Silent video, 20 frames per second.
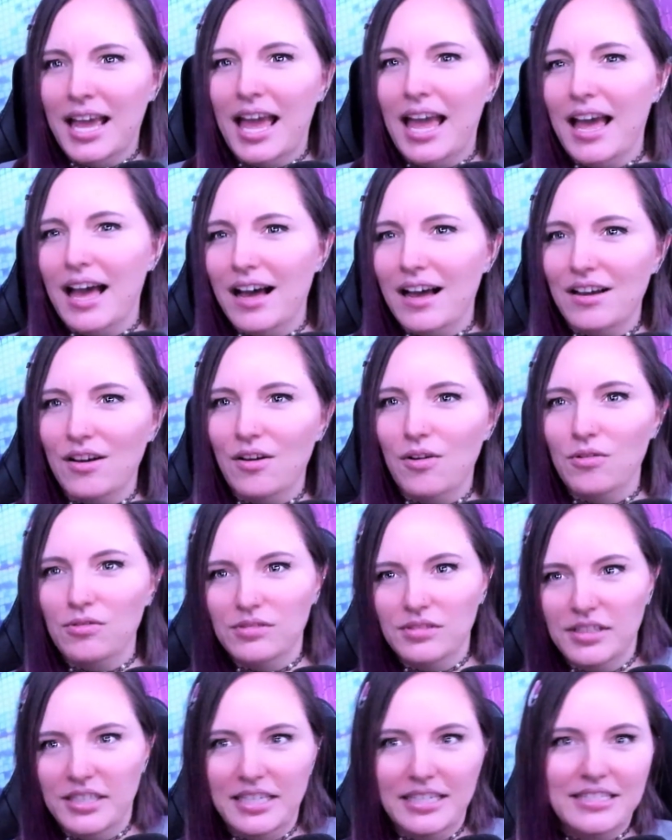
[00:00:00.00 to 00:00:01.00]
Uh,
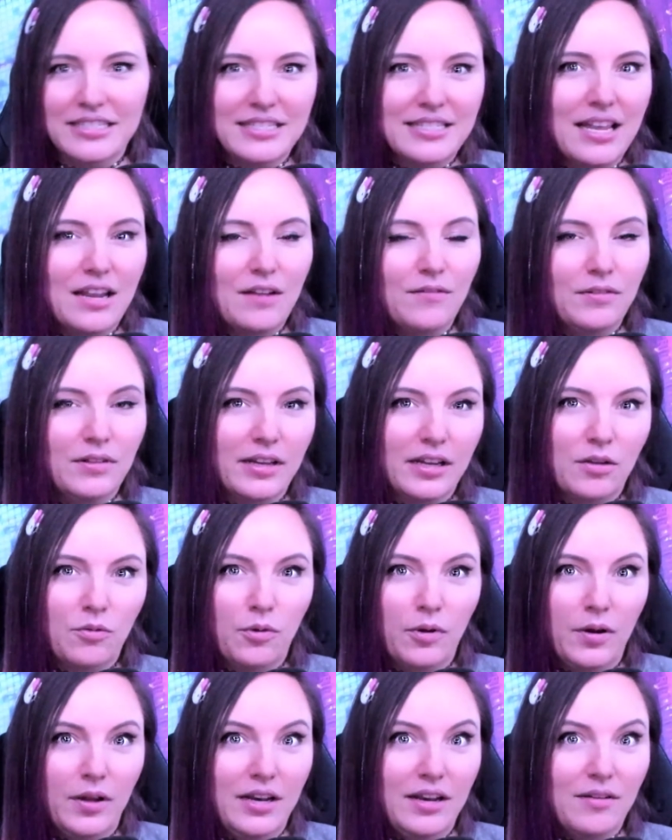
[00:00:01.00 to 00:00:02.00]
only instead of
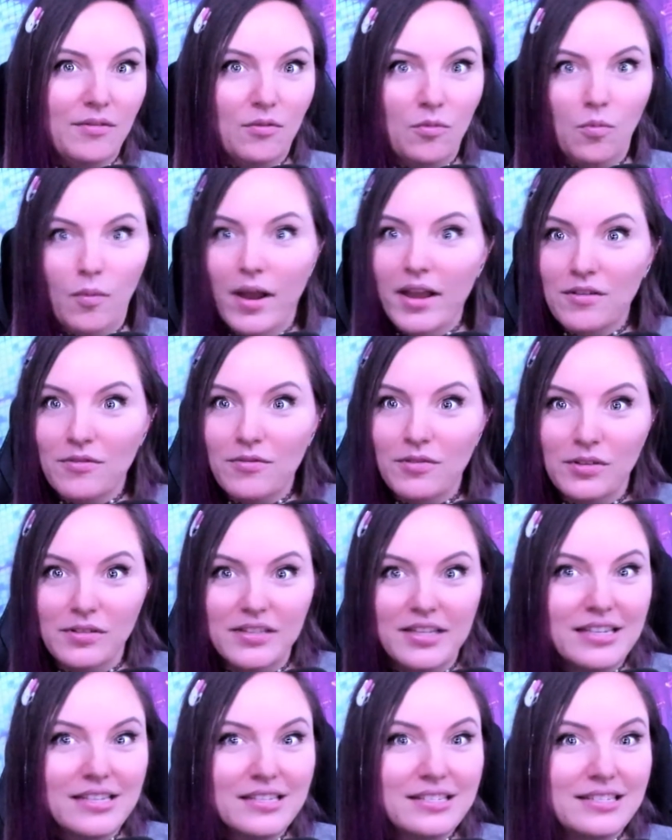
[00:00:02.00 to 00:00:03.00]
liquid
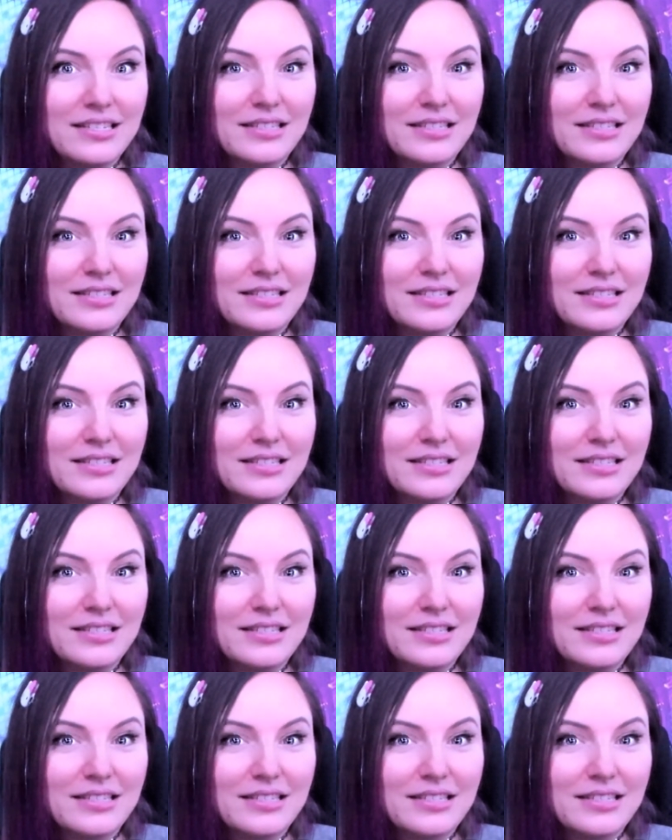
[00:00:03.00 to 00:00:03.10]
wakefulness,